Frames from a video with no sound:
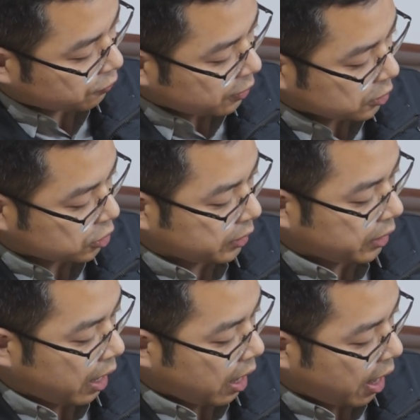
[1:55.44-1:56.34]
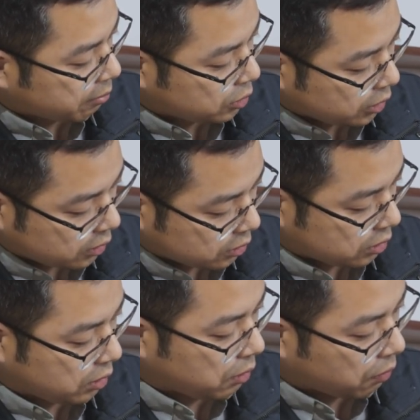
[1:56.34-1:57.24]
finish, they have did
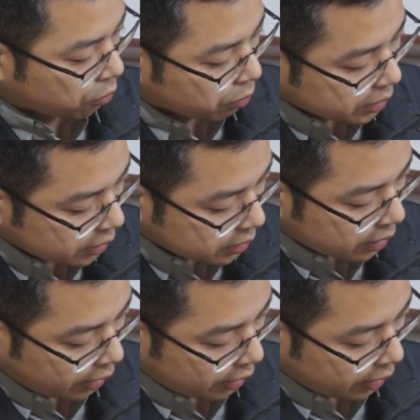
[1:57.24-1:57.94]
the grinding,